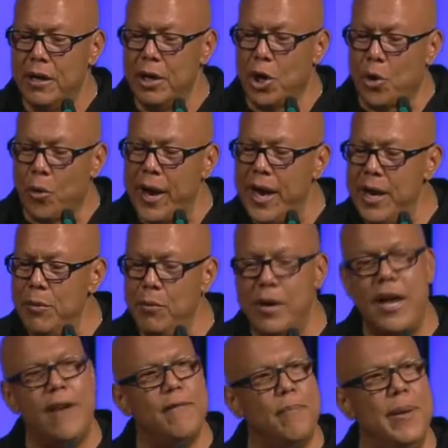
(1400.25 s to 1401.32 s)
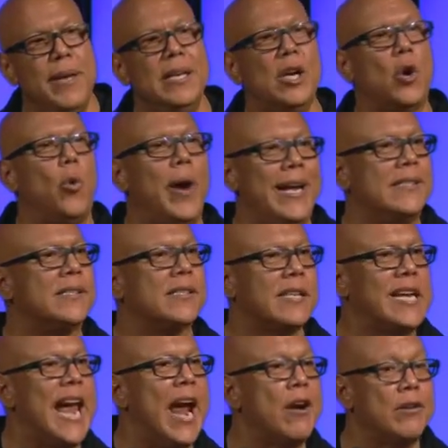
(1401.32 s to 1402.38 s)
grain would have been quite
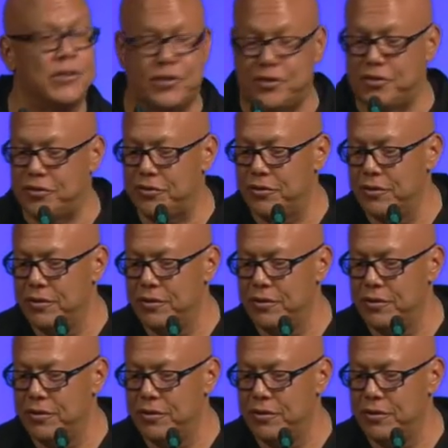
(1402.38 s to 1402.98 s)
scarce.